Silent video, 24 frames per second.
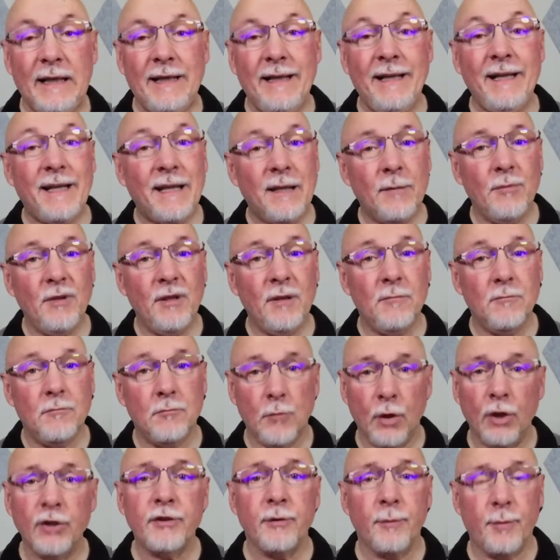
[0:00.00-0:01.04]
It can be
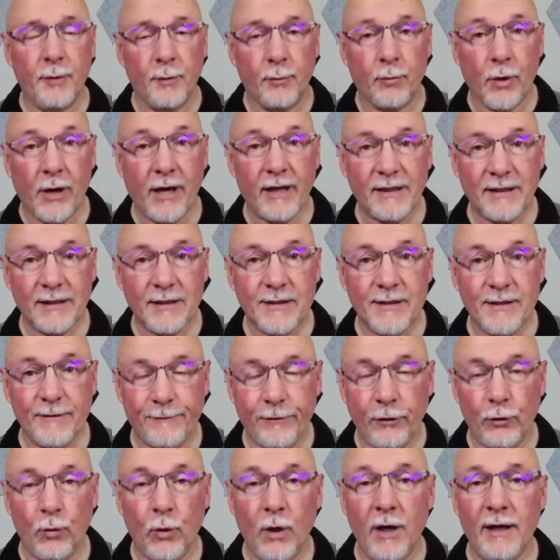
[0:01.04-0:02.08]
multiple products if
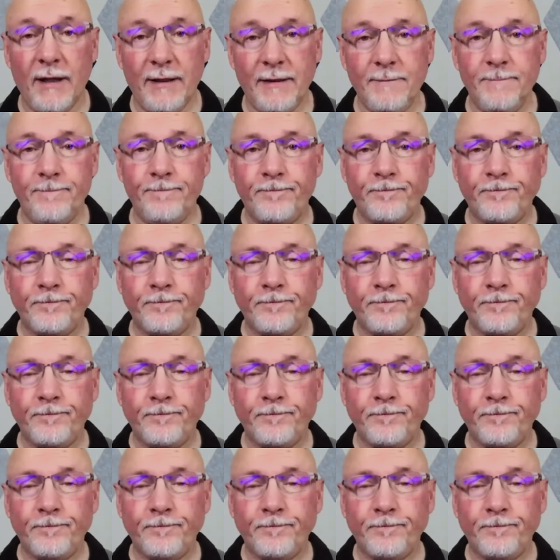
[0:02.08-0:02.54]
you want.